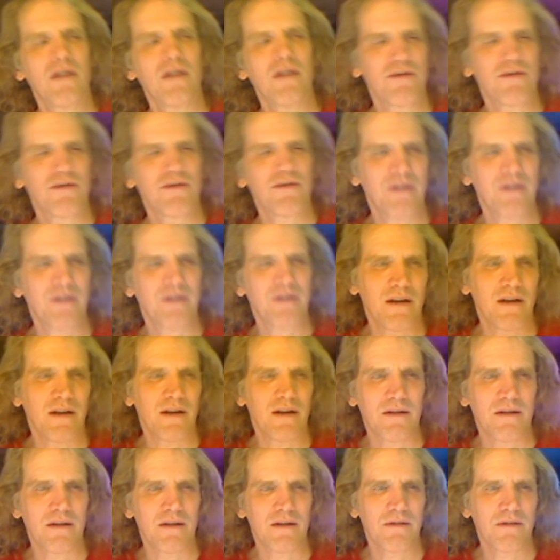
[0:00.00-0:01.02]
interested in
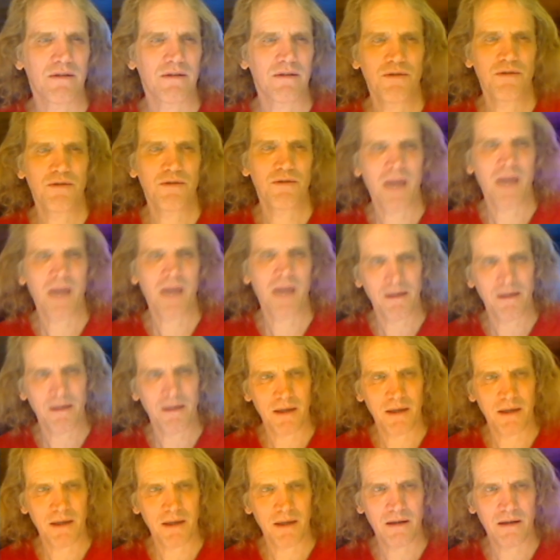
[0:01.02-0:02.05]
his douchebag
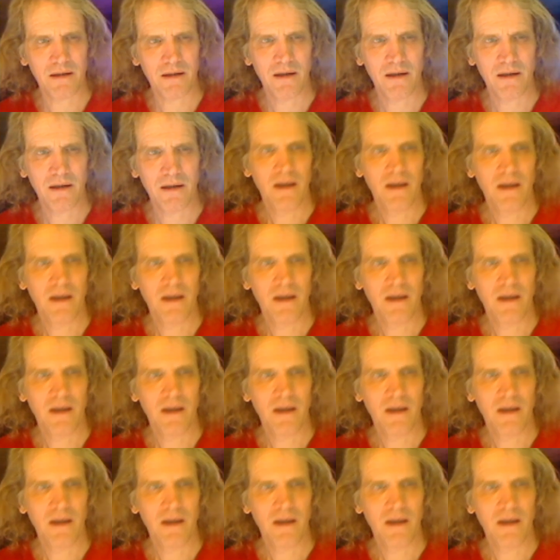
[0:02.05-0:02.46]
opinion.